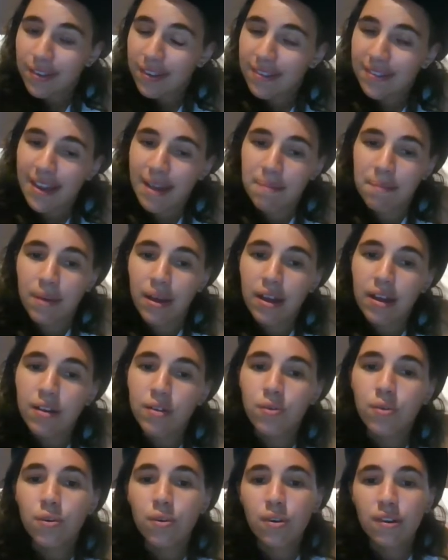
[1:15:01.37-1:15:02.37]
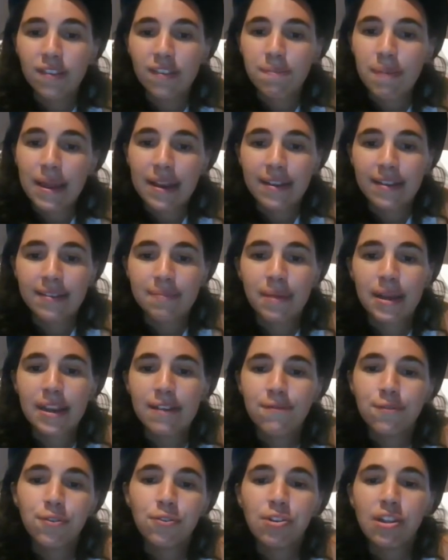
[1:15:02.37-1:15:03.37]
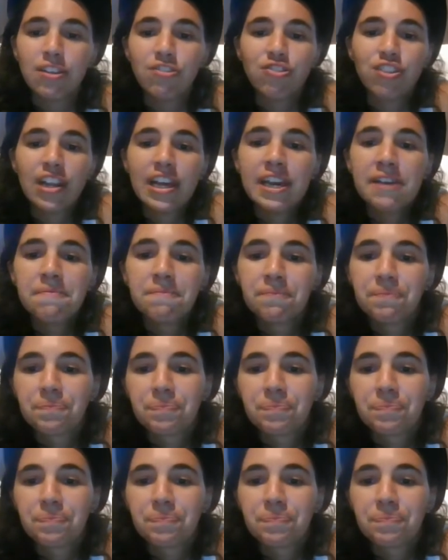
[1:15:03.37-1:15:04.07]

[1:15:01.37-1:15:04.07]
temper or spend his money foolishly.